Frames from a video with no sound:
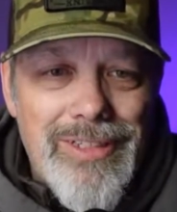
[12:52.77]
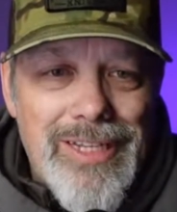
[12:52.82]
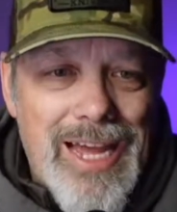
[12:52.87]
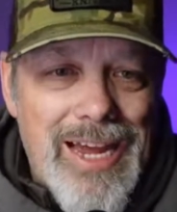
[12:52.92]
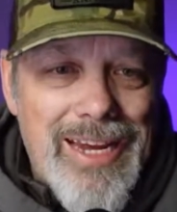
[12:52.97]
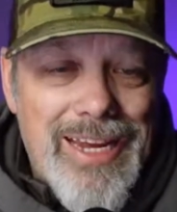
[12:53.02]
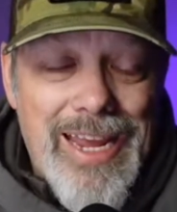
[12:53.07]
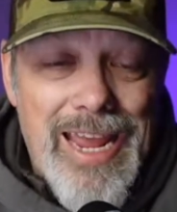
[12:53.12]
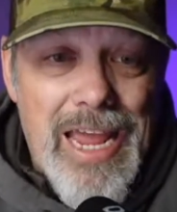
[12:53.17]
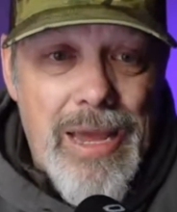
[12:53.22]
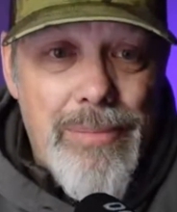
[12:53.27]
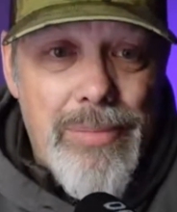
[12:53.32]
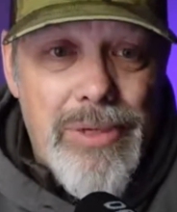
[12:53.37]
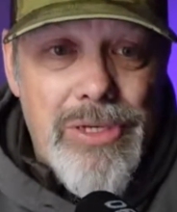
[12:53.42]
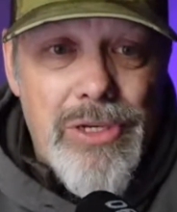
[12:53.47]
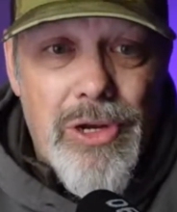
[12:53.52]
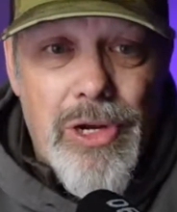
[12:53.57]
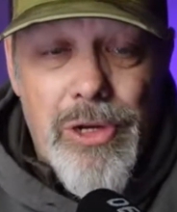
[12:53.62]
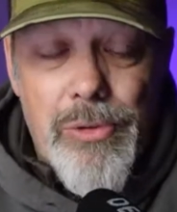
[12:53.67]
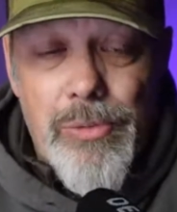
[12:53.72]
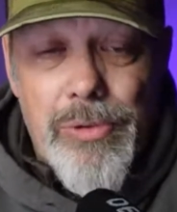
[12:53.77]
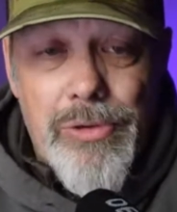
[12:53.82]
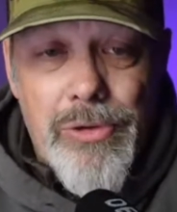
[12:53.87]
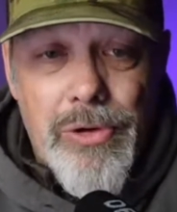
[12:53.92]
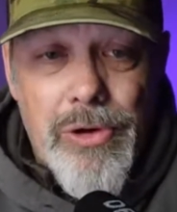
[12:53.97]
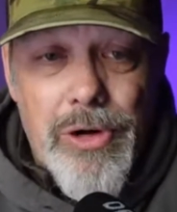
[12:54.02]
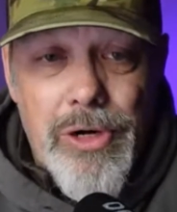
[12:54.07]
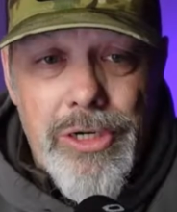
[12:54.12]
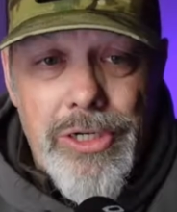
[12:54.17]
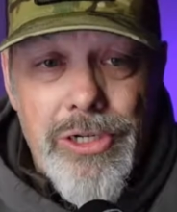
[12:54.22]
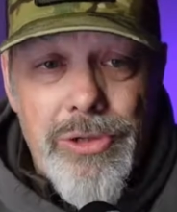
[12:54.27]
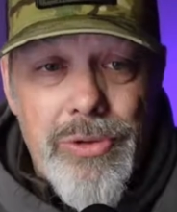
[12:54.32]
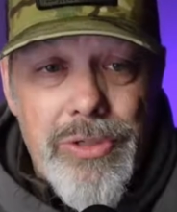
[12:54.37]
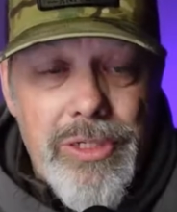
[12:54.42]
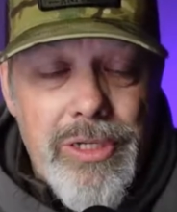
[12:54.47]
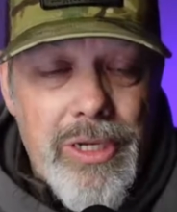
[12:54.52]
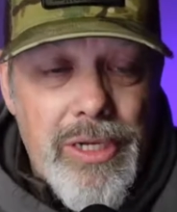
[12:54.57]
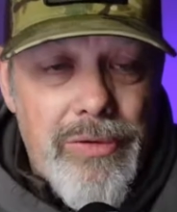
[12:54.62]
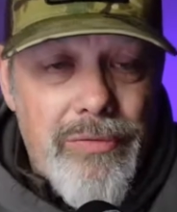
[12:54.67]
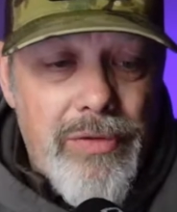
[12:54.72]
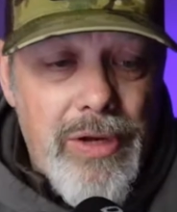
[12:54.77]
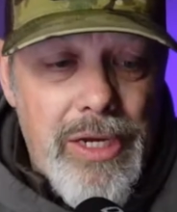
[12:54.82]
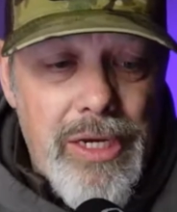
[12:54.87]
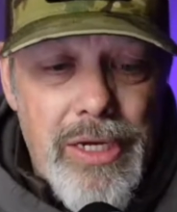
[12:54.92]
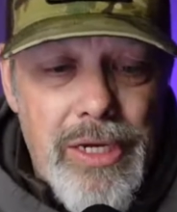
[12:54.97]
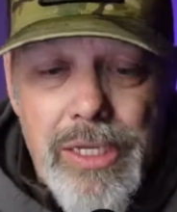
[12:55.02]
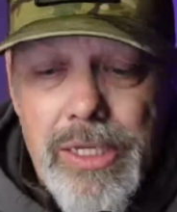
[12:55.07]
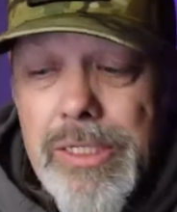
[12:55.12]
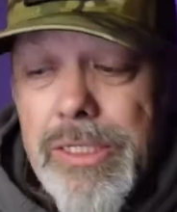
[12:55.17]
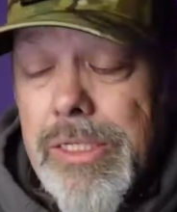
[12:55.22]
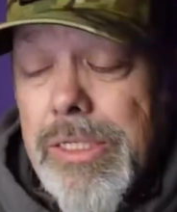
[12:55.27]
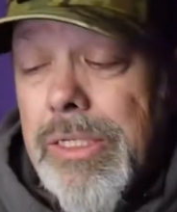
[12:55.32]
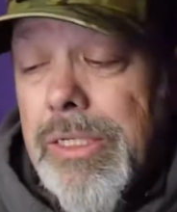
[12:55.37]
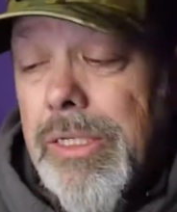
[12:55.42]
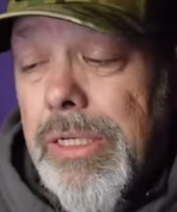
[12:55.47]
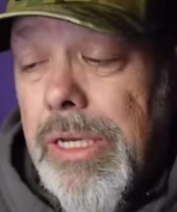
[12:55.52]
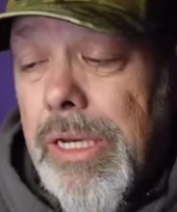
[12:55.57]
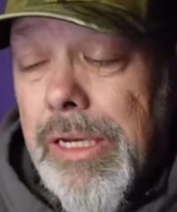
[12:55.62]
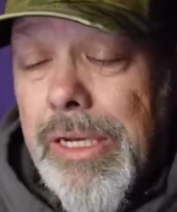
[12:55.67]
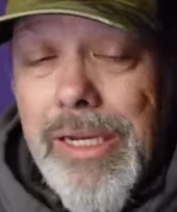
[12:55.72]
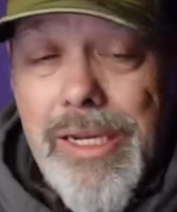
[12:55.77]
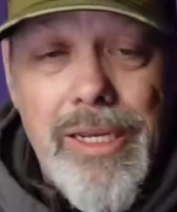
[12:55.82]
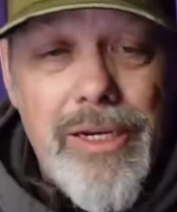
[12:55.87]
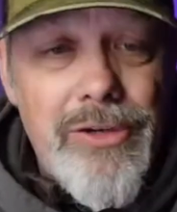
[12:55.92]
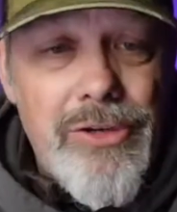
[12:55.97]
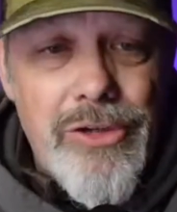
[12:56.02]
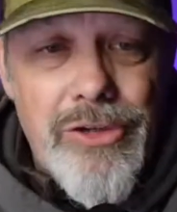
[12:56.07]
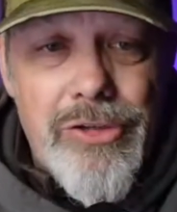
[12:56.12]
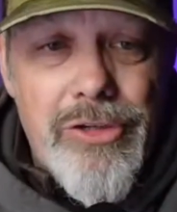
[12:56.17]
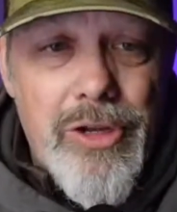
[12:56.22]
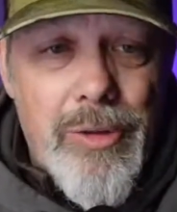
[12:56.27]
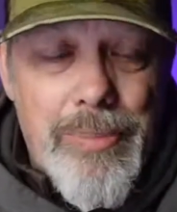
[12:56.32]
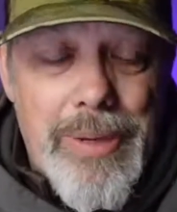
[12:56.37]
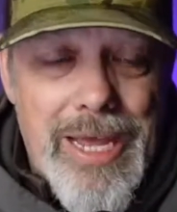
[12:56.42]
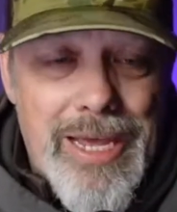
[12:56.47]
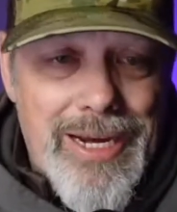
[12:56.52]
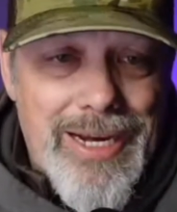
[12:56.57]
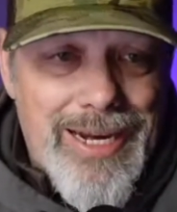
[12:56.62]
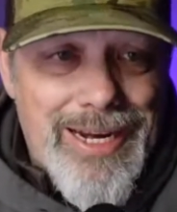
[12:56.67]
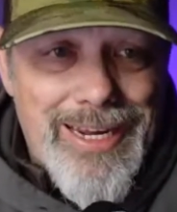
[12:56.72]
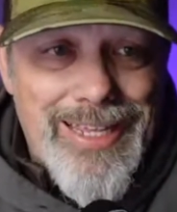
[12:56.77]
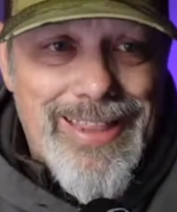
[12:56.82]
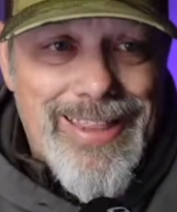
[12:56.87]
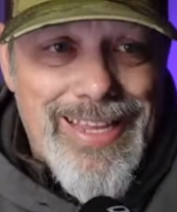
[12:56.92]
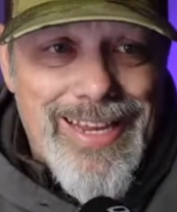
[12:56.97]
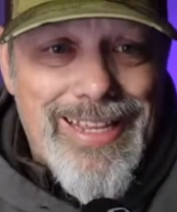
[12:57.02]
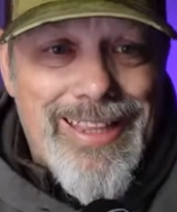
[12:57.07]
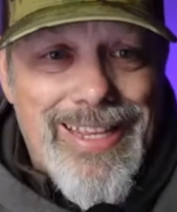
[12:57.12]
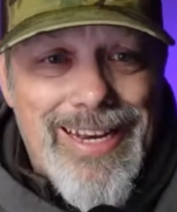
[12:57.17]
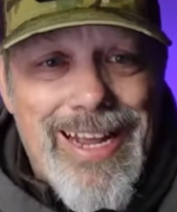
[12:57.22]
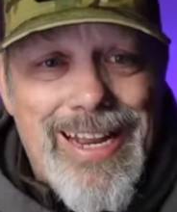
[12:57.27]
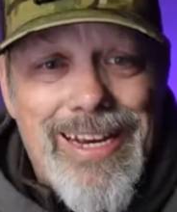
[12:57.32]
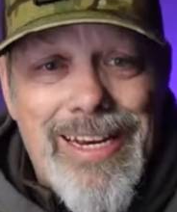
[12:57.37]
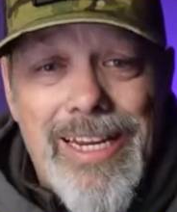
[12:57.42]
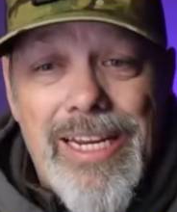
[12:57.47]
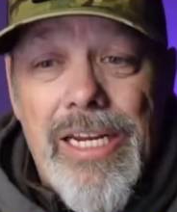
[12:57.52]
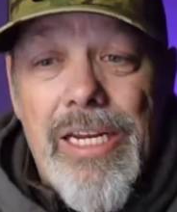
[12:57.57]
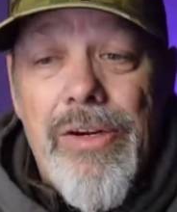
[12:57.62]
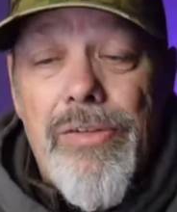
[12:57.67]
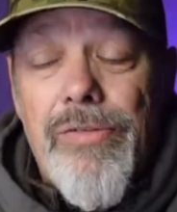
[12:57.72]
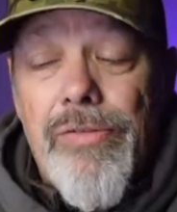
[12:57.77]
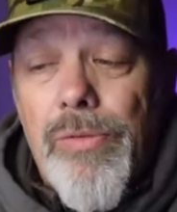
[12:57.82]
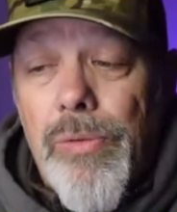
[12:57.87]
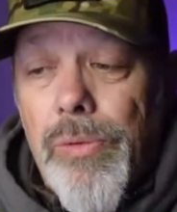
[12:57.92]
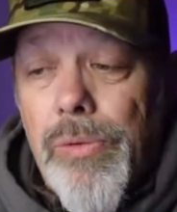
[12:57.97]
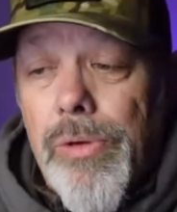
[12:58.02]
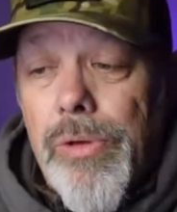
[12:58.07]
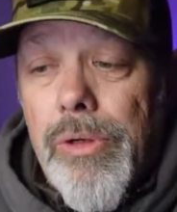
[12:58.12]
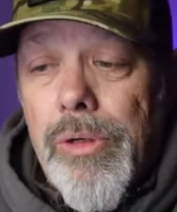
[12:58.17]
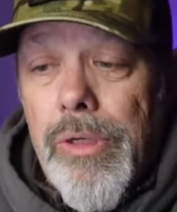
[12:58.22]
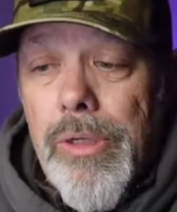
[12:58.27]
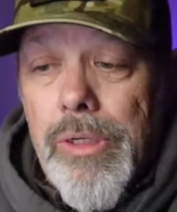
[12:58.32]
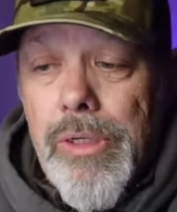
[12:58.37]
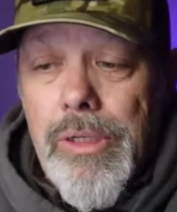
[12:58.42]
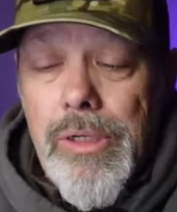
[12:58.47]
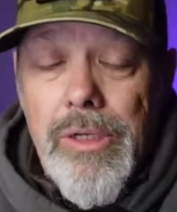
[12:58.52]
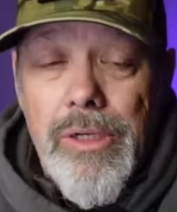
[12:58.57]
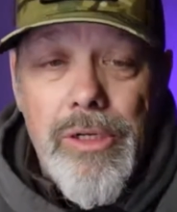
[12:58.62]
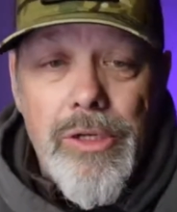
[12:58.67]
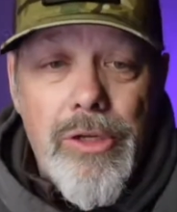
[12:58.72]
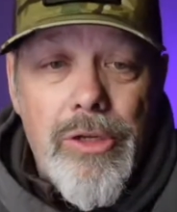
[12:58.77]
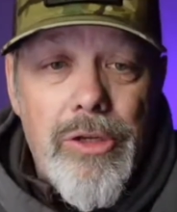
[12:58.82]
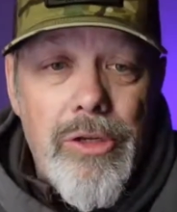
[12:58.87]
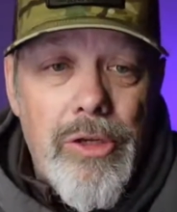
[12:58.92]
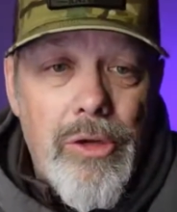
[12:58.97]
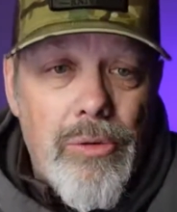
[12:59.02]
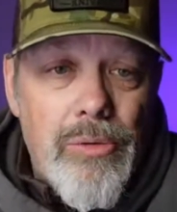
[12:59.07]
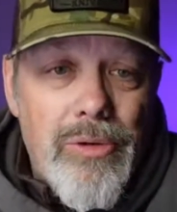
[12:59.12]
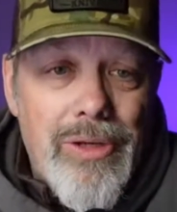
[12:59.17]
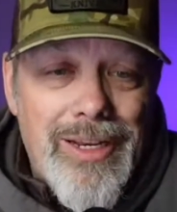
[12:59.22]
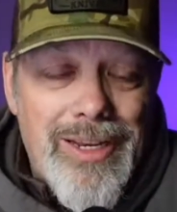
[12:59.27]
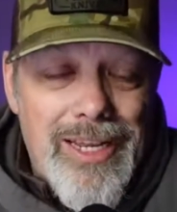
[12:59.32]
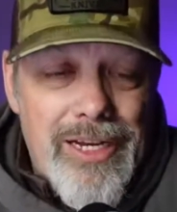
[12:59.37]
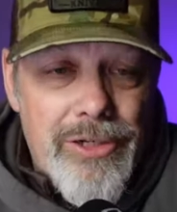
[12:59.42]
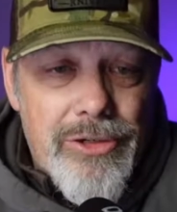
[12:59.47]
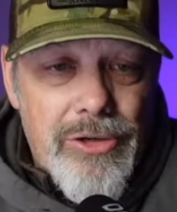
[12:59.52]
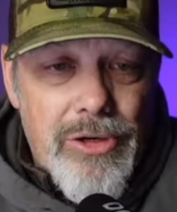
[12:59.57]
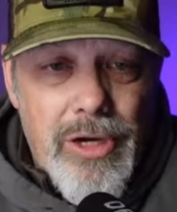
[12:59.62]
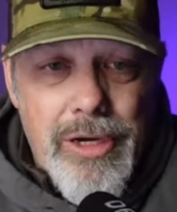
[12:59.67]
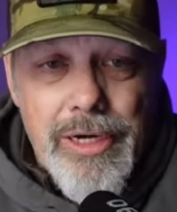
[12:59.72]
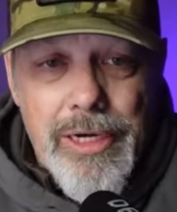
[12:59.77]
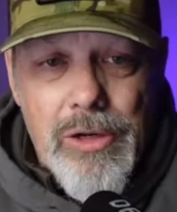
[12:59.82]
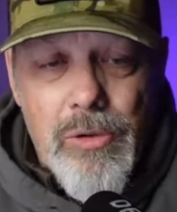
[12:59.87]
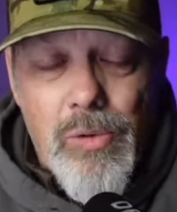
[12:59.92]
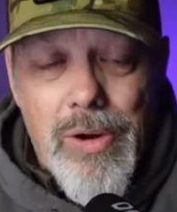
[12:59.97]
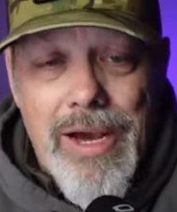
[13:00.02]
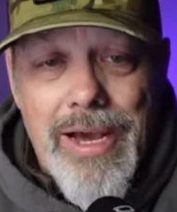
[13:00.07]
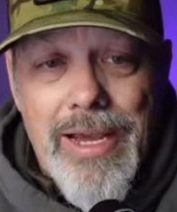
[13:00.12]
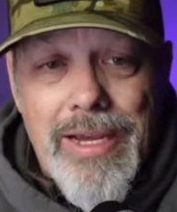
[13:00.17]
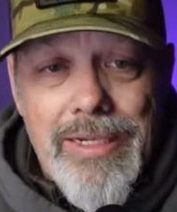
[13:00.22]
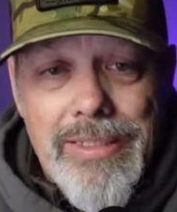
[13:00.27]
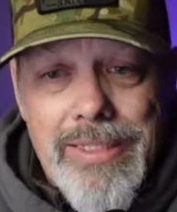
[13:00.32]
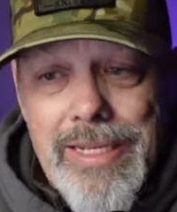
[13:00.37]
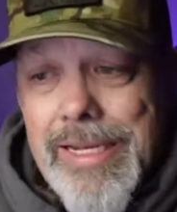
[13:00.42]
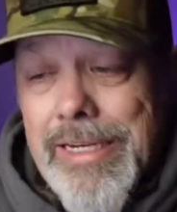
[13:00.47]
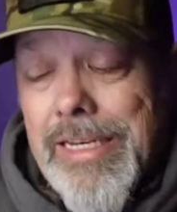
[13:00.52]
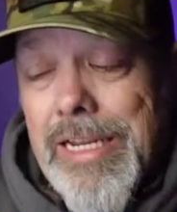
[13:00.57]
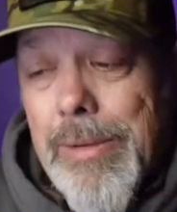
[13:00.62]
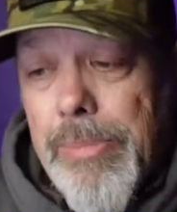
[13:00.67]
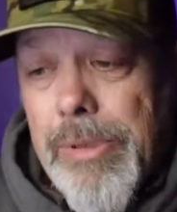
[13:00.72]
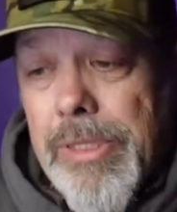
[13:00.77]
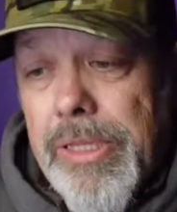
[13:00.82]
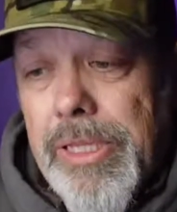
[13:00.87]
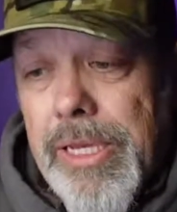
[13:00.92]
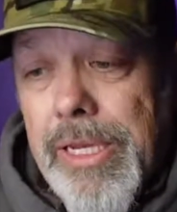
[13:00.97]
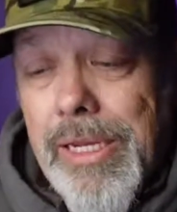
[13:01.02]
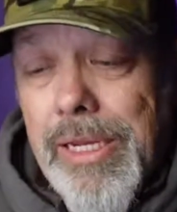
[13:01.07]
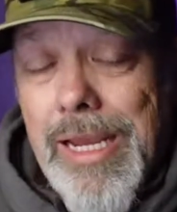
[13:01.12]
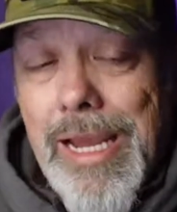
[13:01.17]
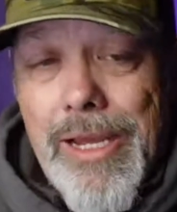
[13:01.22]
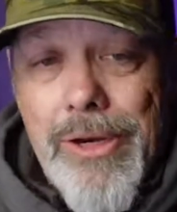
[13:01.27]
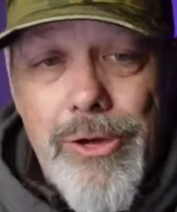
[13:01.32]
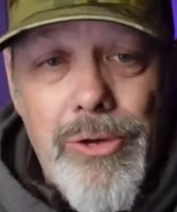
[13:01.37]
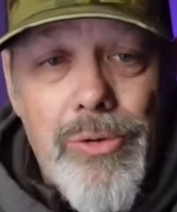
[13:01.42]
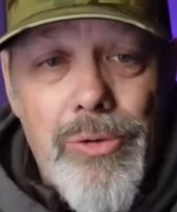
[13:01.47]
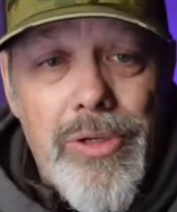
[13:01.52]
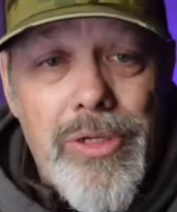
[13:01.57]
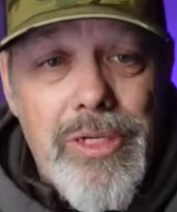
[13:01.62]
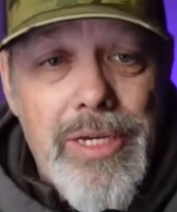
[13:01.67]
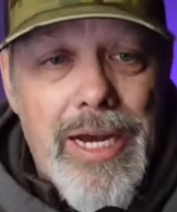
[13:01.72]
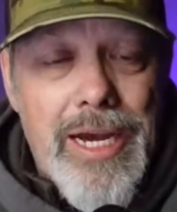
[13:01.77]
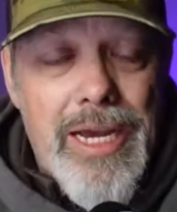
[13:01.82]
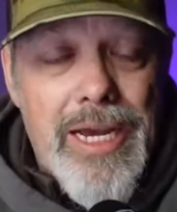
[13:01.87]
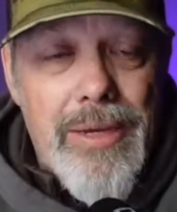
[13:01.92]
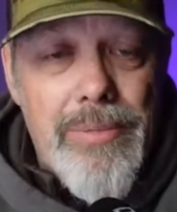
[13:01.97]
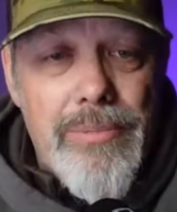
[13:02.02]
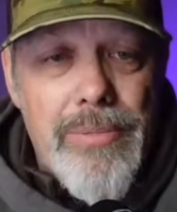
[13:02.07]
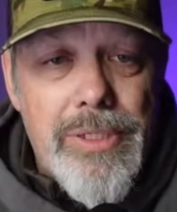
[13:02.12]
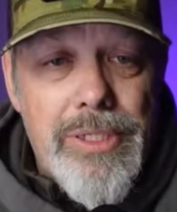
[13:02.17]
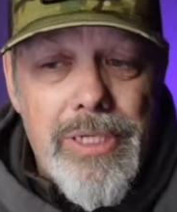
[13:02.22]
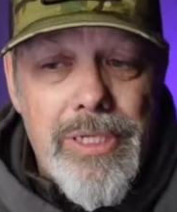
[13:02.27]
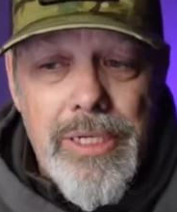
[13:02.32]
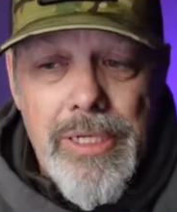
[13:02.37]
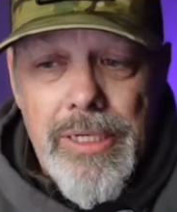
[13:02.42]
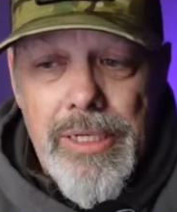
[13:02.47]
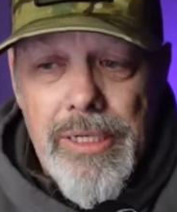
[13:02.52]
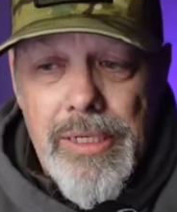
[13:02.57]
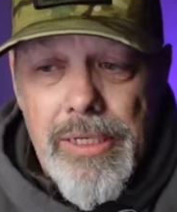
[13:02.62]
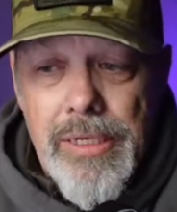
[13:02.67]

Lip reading: like Amazon with regards to its convenience, I get just about anything that I need for electronic wise, that type of thing. I do at times